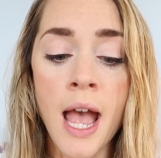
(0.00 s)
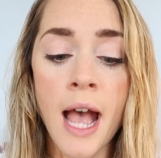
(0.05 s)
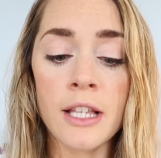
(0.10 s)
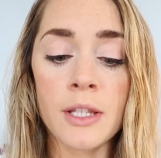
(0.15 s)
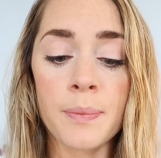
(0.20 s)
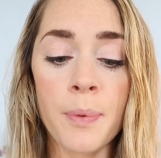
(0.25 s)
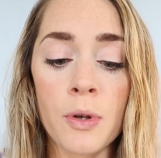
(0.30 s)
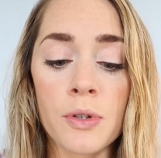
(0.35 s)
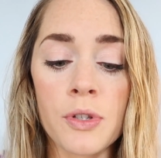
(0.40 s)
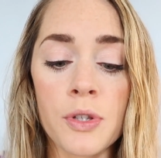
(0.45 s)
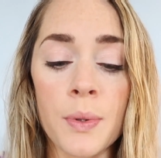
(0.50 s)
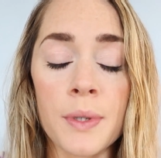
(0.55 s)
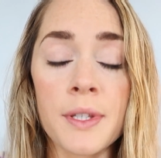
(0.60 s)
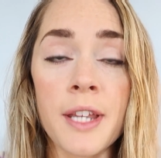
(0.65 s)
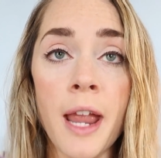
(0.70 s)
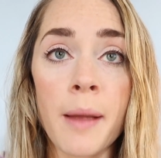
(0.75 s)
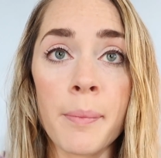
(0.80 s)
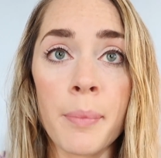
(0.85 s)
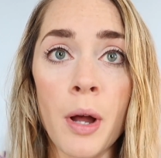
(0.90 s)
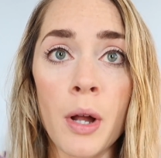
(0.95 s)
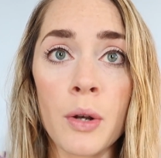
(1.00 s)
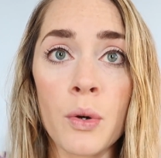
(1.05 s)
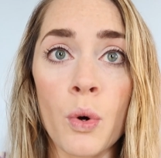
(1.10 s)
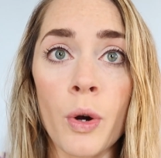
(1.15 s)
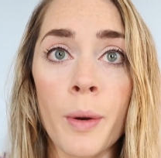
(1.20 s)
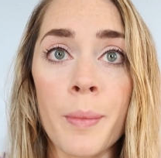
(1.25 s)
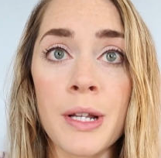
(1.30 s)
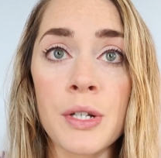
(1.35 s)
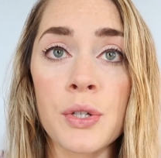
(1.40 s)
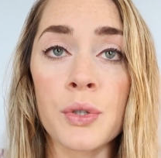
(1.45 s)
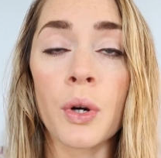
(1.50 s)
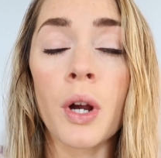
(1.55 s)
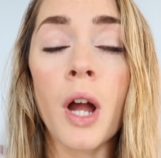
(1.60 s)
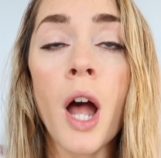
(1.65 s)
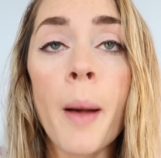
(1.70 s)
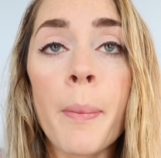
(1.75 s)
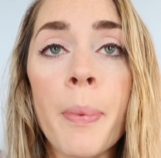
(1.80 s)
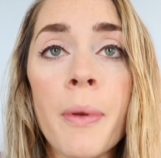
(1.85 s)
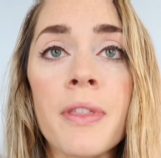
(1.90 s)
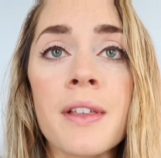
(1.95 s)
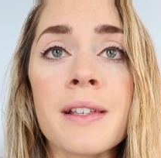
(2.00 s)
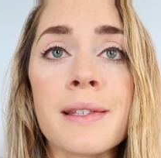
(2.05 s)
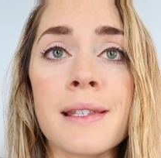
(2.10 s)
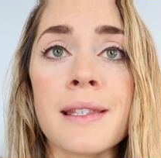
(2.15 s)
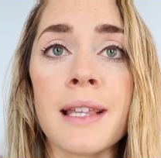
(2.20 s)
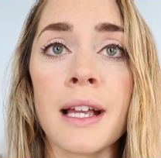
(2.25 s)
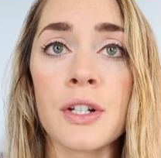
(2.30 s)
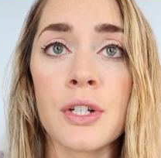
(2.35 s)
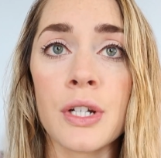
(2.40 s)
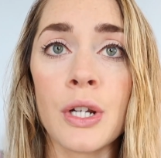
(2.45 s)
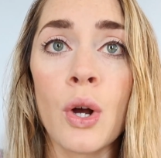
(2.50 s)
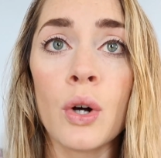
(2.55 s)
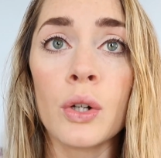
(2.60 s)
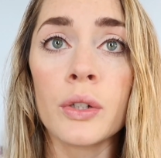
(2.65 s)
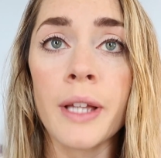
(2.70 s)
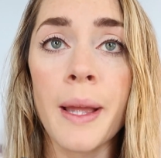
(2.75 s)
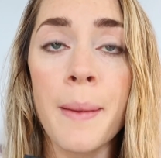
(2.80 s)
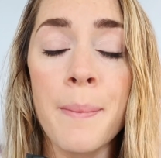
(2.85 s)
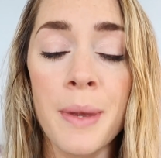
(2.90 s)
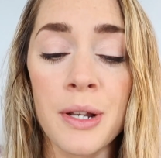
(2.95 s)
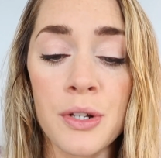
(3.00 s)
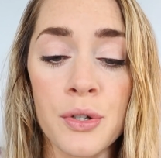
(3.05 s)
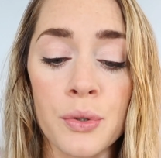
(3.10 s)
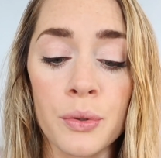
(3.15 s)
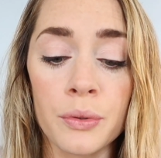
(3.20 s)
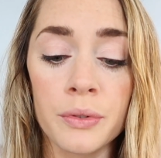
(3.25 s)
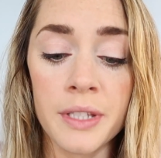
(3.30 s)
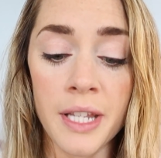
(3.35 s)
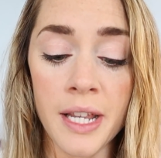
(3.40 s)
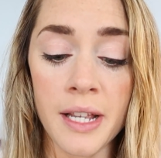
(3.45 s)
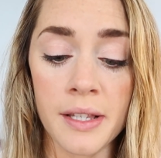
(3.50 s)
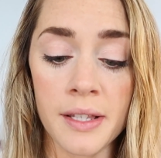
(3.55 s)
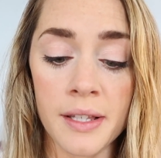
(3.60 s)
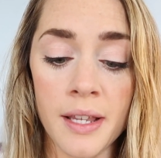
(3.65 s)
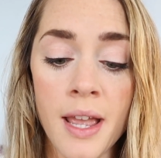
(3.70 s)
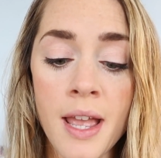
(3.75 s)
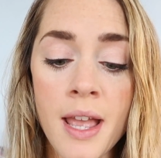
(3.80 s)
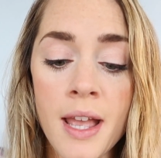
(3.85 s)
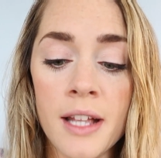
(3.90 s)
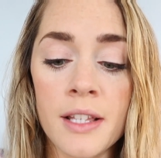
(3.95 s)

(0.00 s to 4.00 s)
as opposed to a tampon or a menstrual cup, this is actually called a menstrual disc.